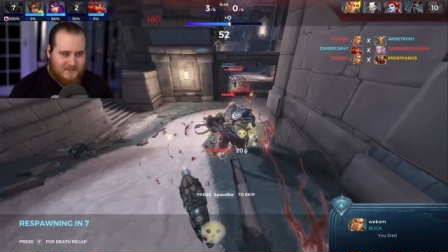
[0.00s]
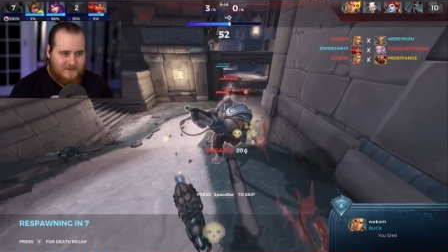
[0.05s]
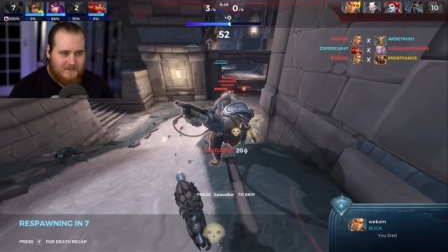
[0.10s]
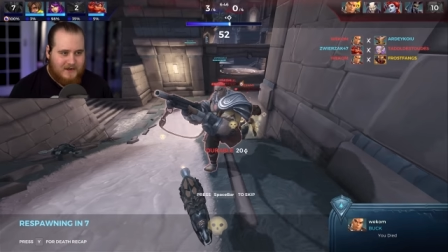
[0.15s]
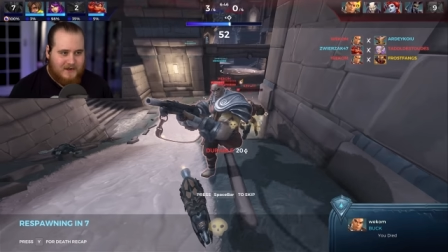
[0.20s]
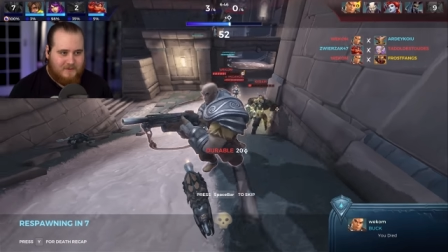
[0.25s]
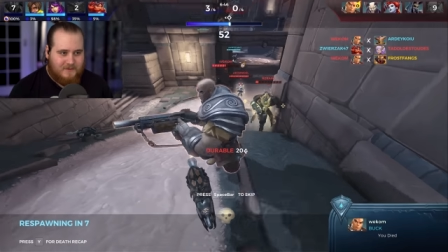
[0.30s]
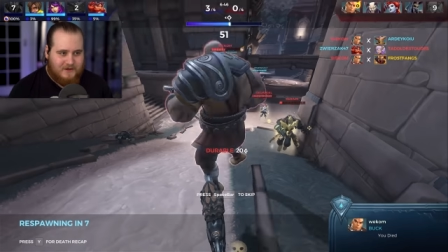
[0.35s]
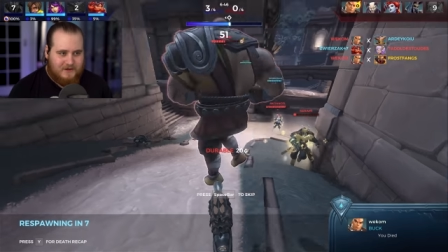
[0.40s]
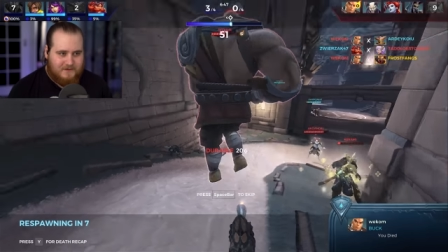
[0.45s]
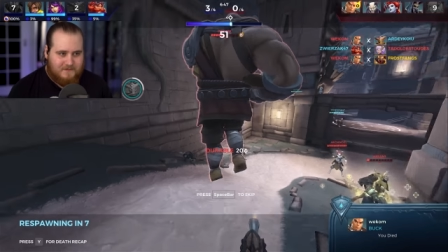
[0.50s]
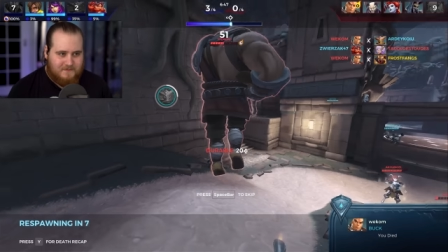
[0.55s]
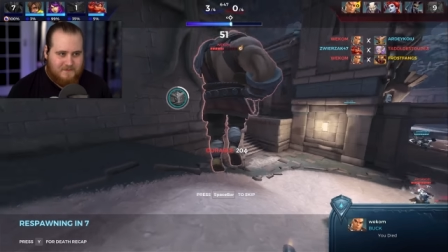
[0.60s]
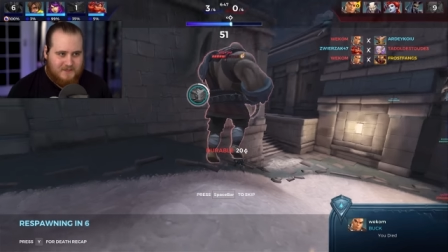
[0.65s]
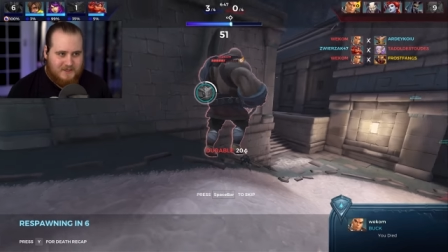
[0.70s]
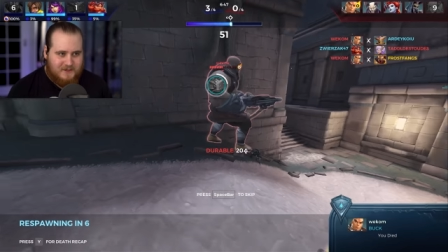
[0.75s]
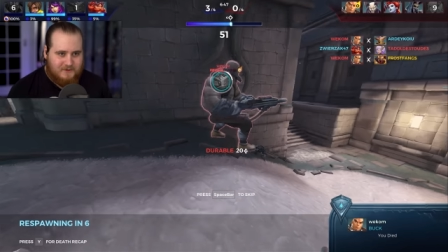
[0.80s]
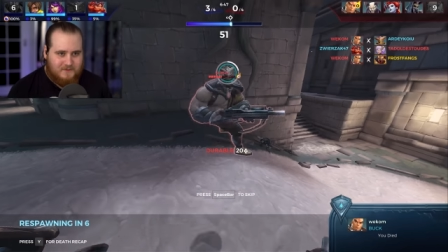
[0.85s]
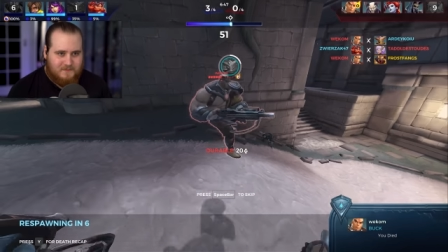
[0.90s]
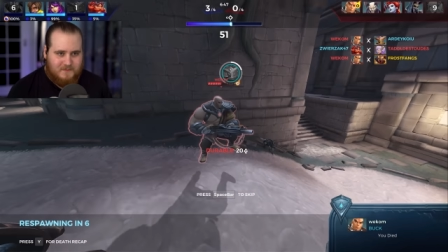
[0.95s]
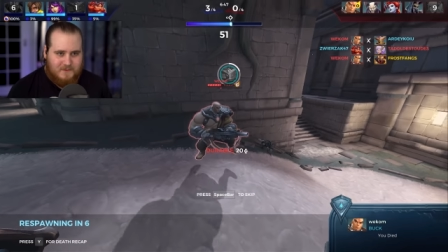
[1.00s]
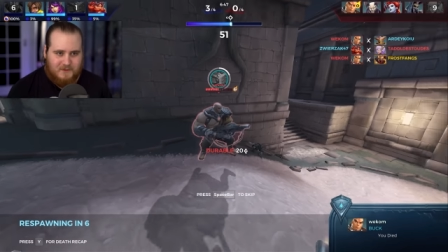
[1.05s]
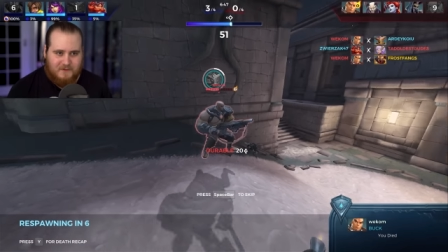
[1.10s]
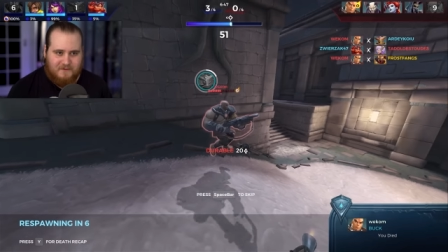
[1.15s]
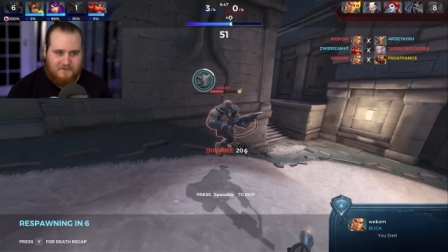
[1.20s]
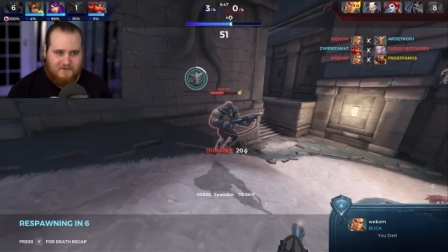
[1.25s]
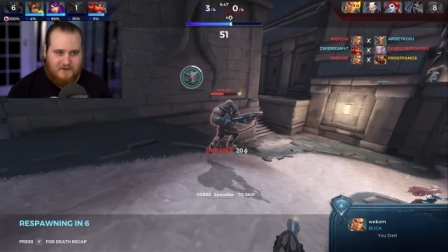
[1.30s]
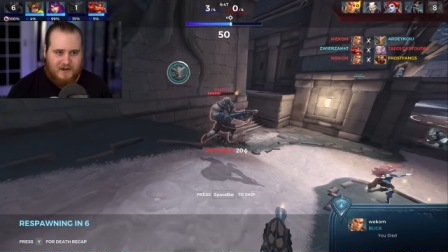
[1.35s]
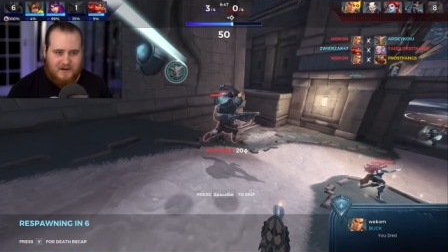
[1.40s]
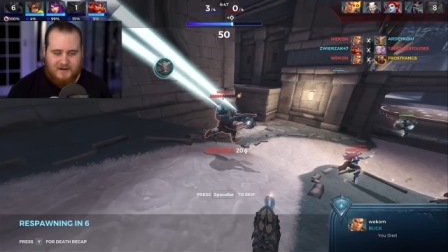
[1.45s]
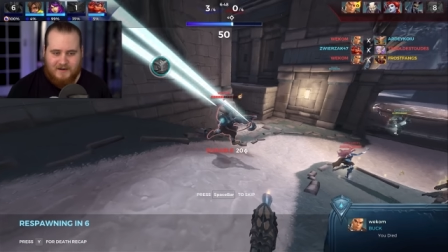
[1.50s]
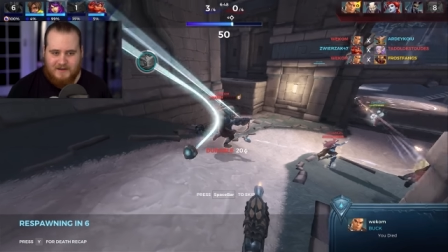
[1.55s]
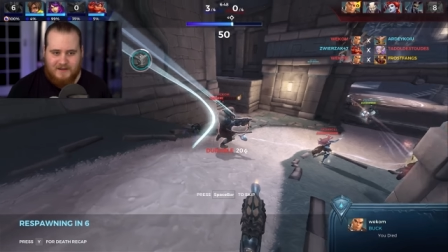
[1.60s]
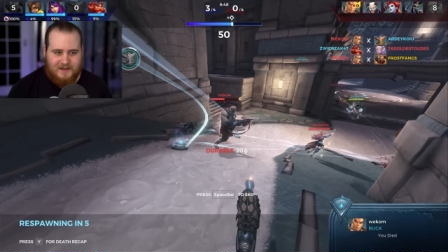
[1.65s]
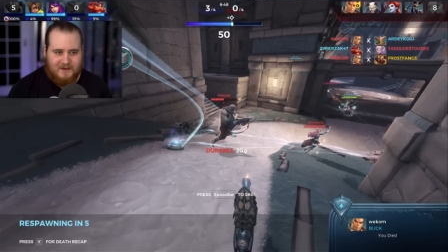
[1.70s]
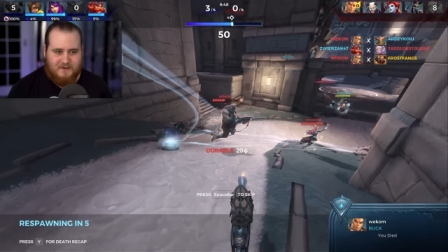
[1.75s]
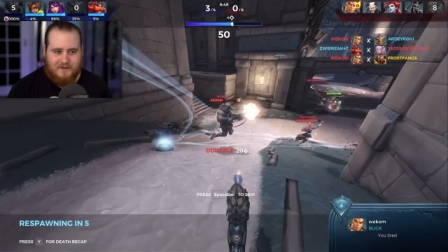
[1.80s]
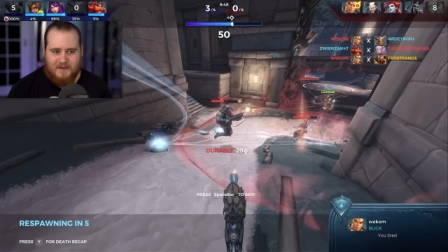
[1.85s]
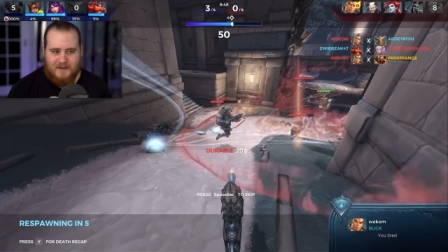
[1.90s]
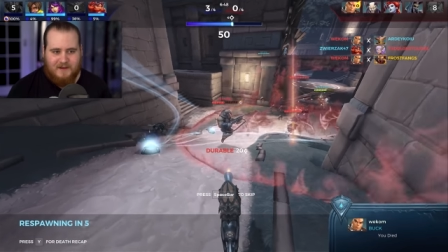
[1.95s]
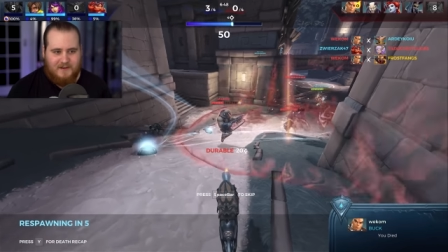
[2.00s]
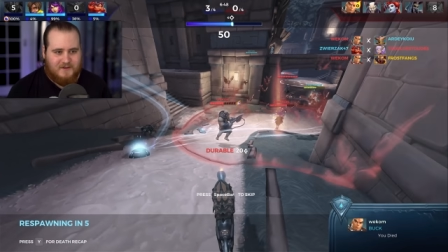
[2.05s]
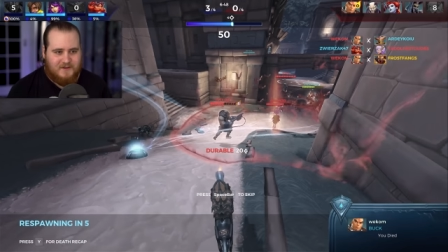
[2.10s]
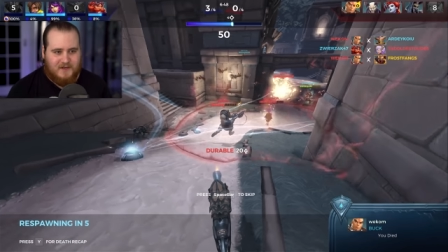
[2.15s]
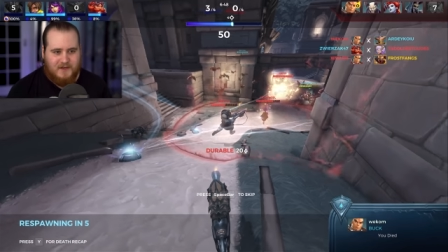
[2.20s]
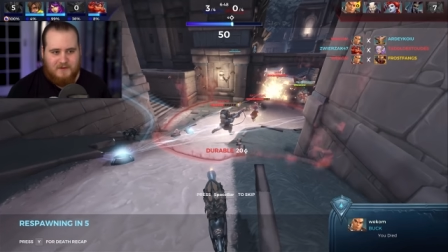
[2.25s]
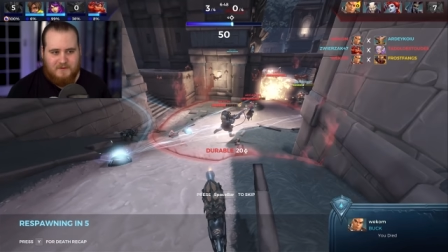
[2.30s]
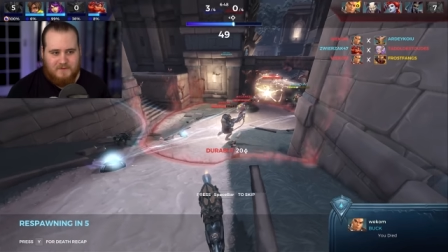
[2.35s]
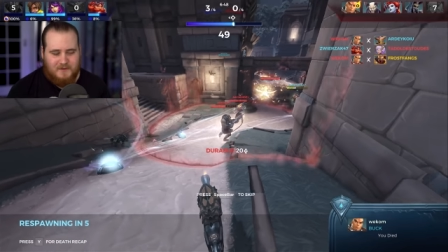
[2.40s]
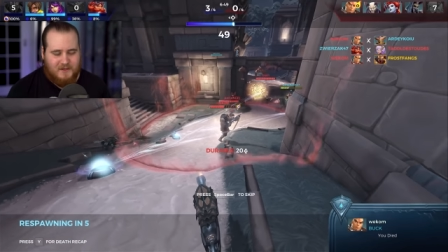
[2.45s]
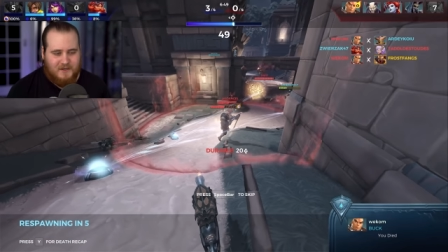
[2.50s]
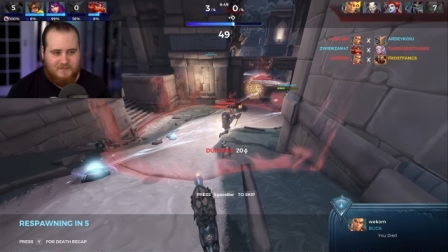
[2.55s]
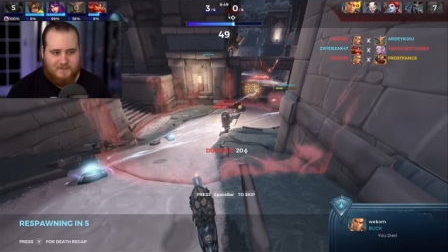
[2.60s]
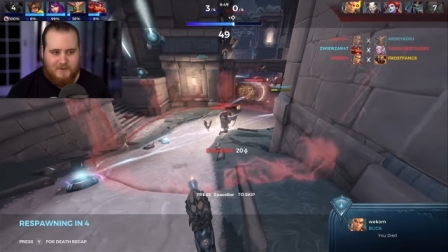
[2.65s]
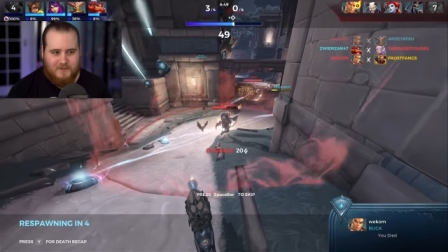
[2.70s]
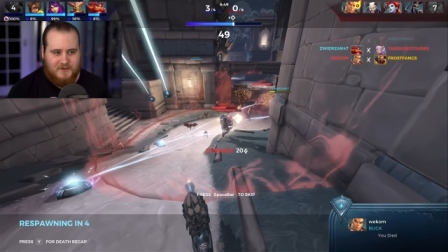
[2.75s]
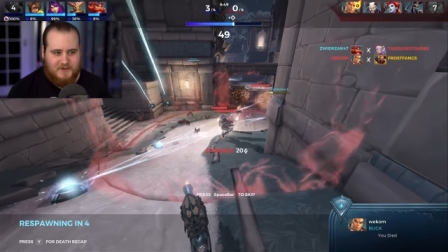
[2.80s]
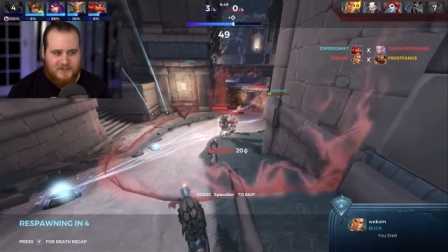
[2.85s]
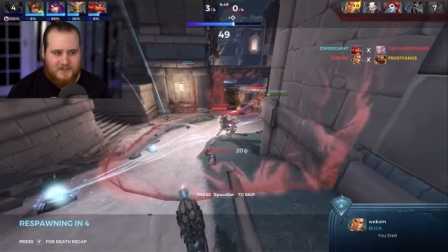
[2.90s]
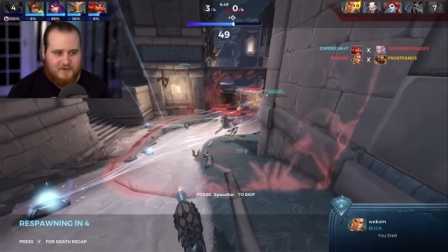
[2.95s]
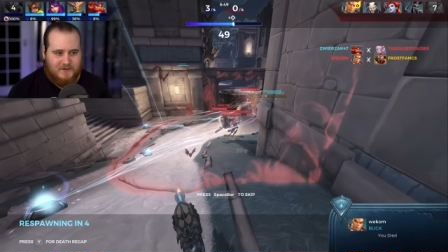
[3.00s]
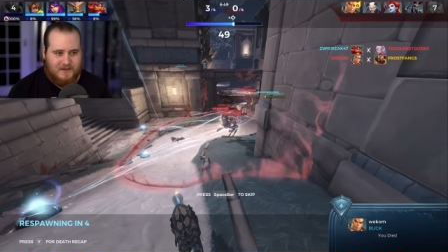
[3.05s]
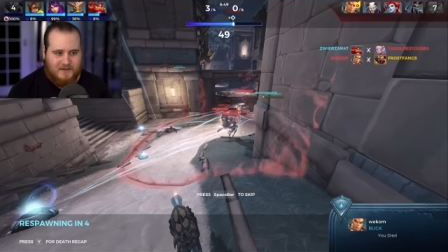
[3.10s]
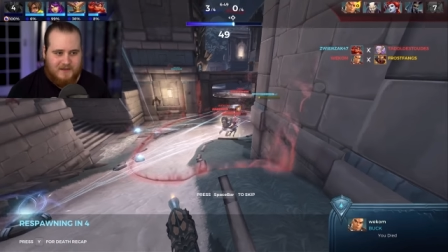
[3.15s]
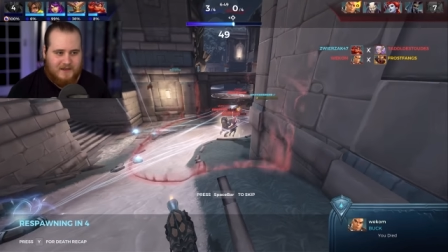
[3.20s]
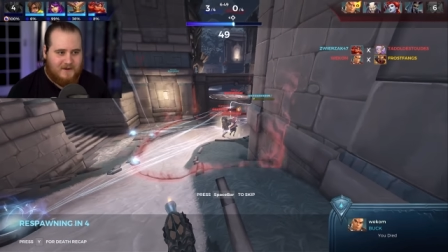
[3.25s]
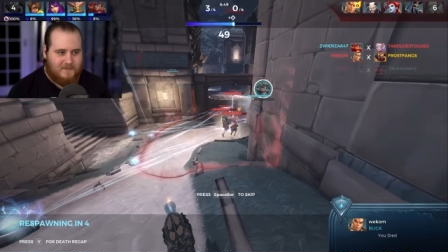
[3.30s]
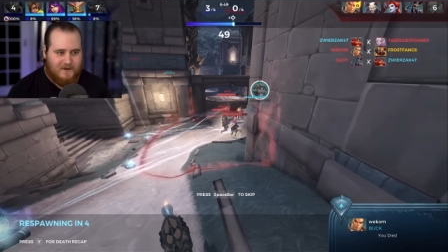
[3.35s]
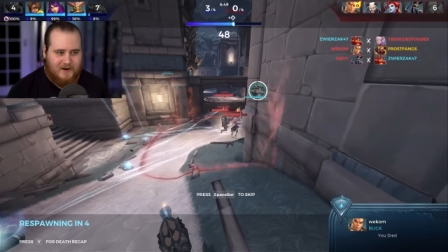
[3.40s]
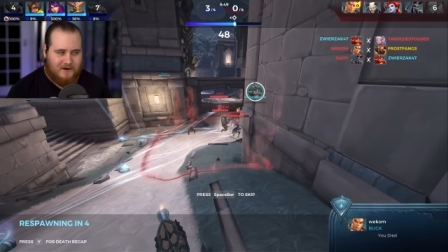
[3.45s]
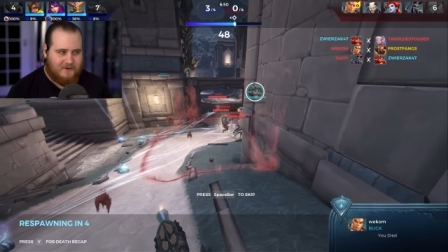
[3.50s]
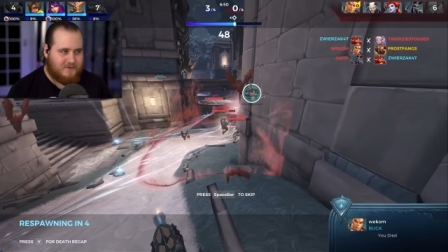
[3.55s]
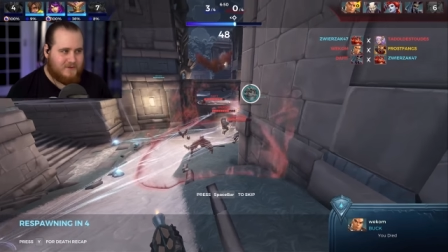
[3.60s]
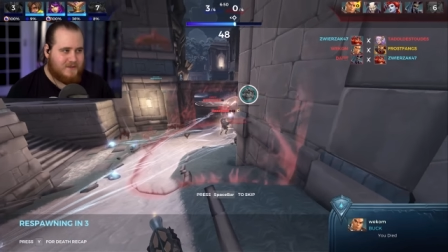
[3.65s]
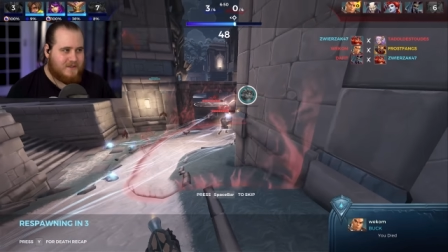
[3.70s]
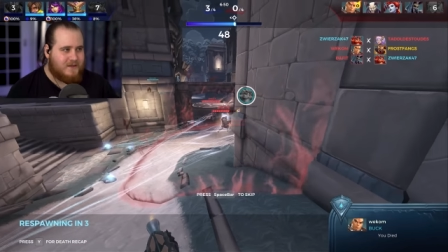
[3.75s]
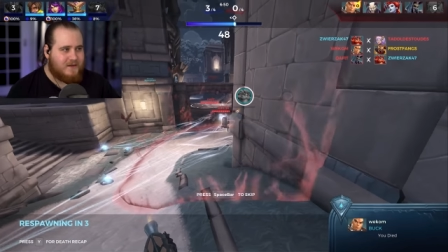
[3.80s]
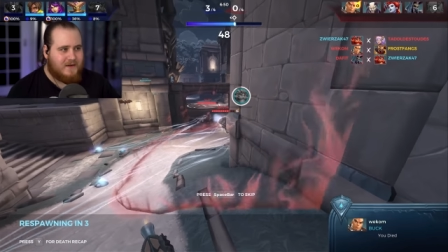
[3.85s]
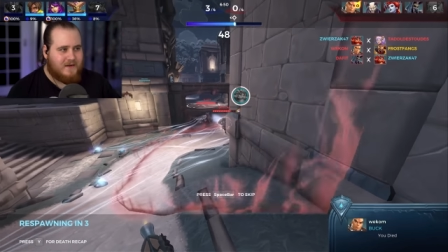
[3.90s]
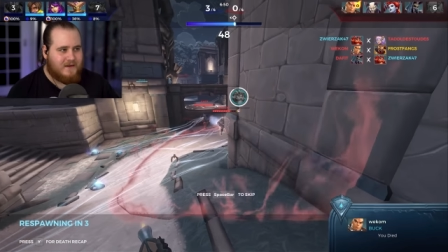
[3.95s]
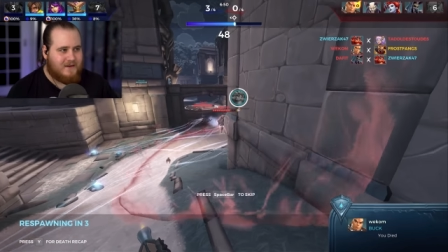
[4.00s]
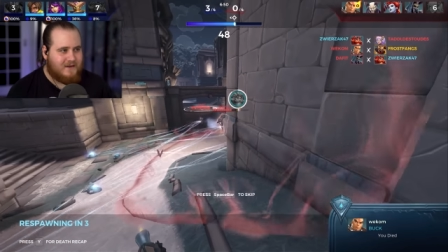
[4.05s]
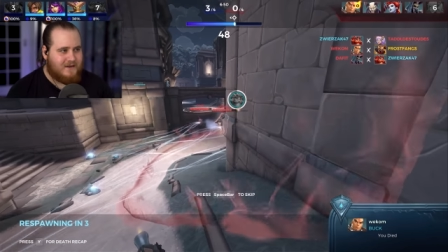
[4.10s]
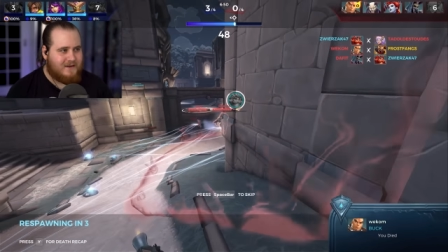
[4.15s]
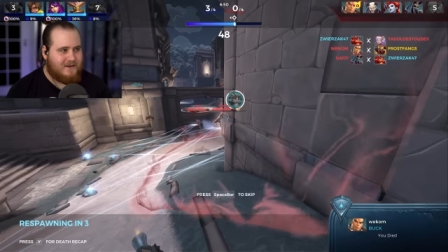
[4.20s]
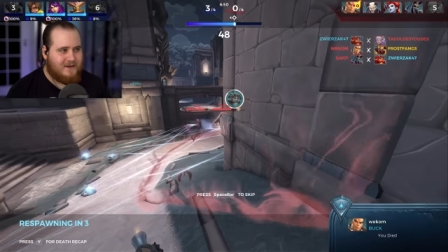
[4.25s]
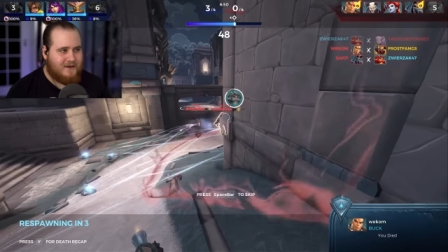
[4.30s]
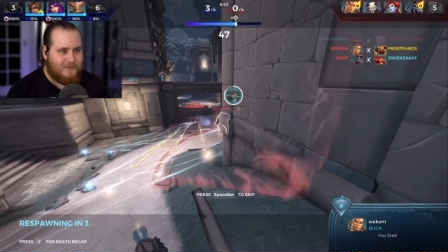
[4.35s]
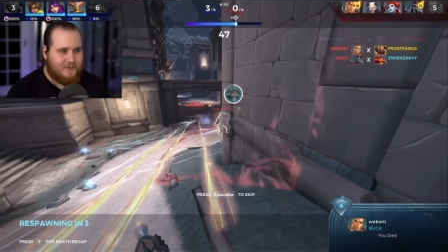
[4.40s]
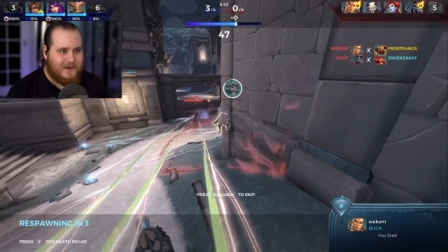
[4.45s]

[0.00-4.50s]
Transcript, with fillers: somehow we're still sort of fine. I nearly killed the Anjo. Should have probably shielded there. Barik was doing a